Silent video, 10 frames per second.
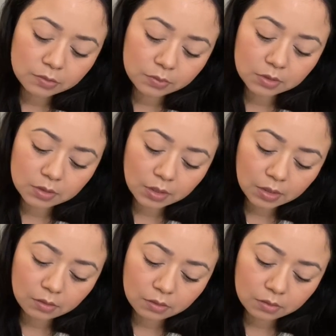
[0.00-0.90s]
was
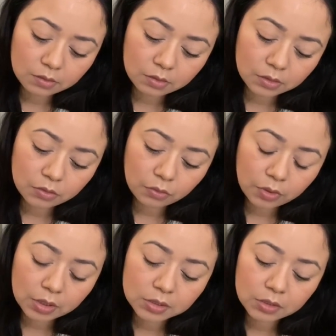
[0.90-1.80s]
like a little
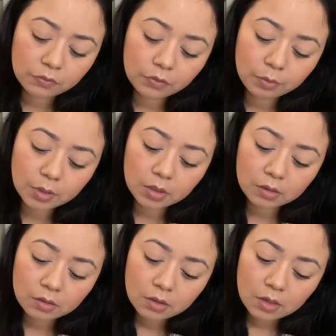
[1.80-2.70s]
crazy for me.
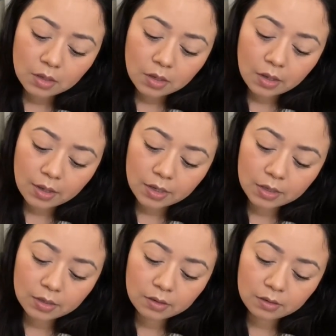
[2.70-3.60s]

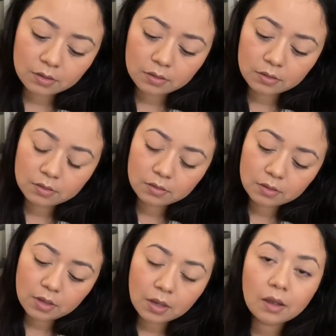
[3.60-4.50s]
I
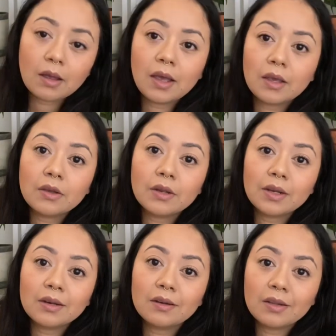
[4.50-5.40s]

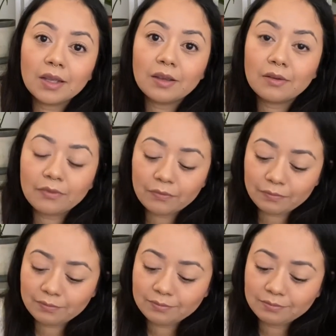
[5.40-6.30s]
couldn't like
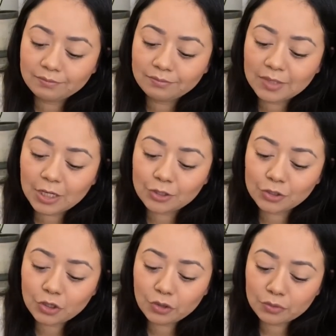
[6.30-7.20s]

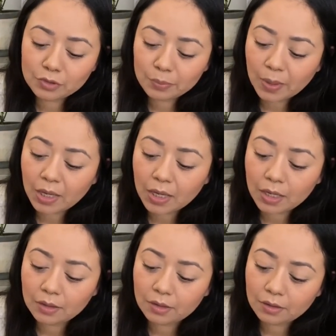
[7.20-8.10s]
excuse
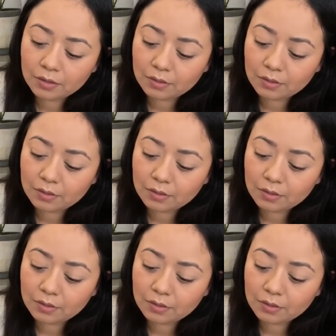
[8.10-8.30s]
paying like